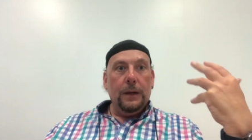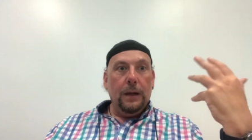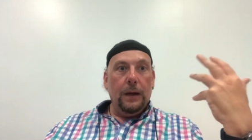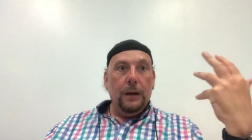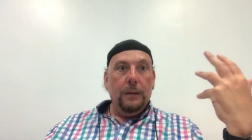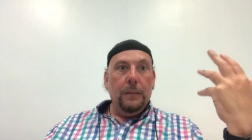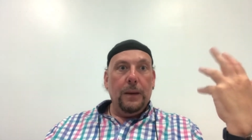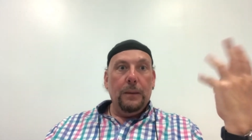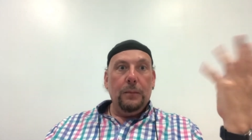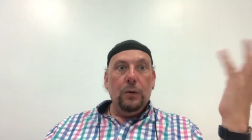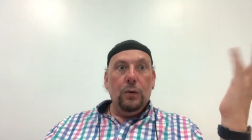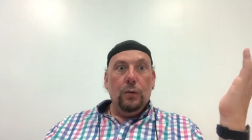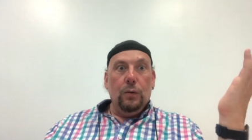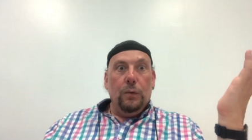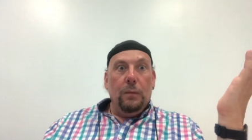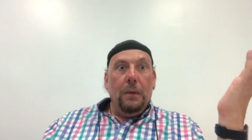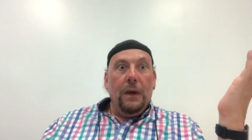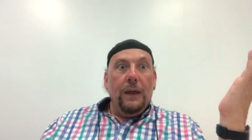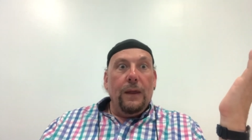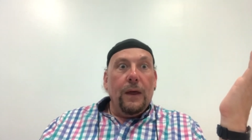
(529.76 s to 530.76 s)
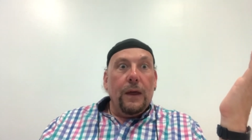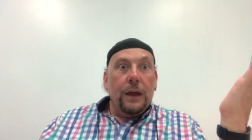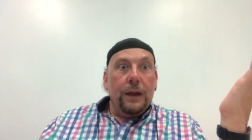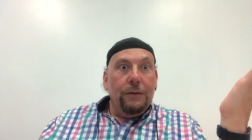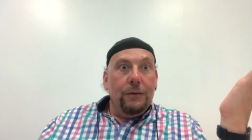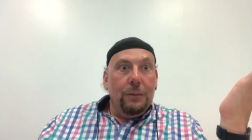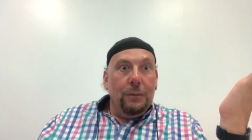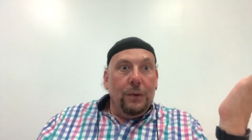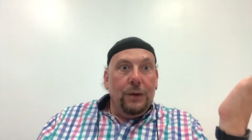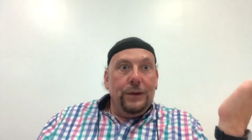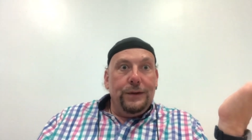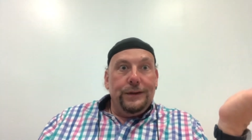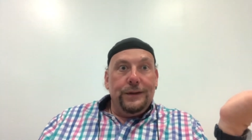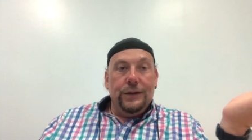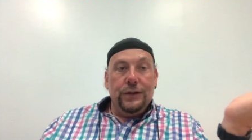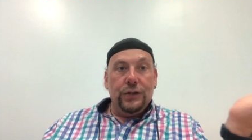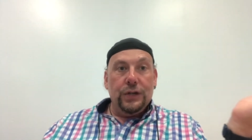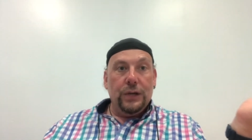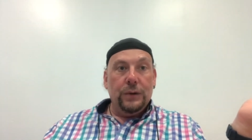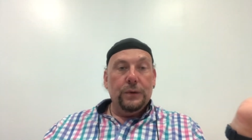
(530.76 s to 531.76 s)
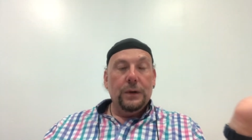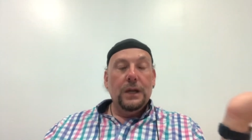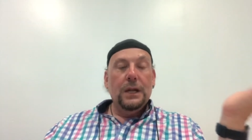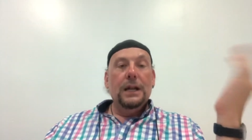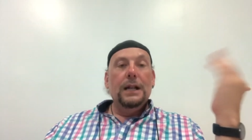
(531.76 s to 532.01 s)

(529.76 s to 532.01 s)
And maybe you're the mother giving birth to the child.